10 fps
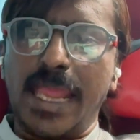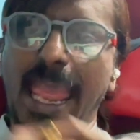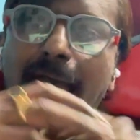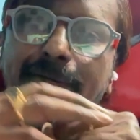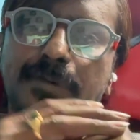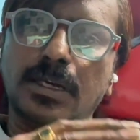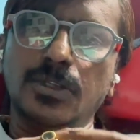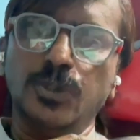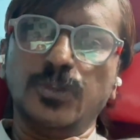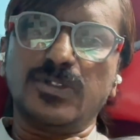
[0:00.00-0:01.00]
I have a
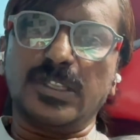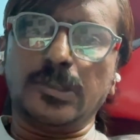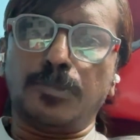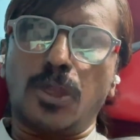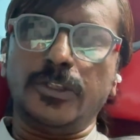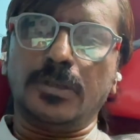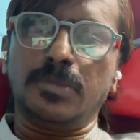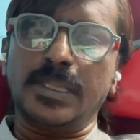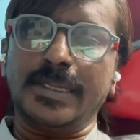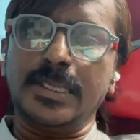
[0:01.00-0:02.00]
huge
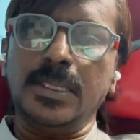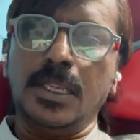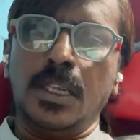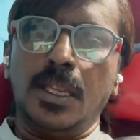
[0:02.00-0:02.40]
responsibility